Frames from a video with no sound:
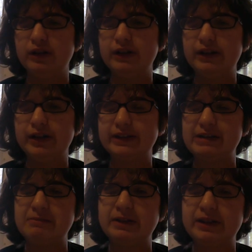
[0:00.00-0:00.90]
and like
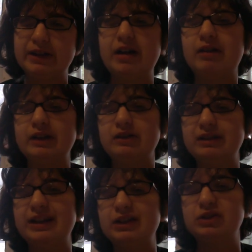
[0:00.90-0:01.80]
Simon's saying how I don't
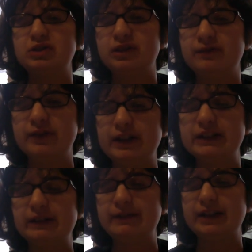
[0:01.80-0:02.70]
get a
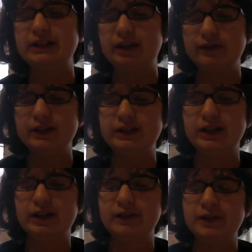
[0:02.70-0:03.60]
girlfriend, I'm not loved
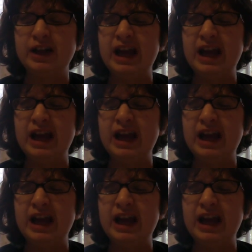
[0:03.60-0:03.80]
enough,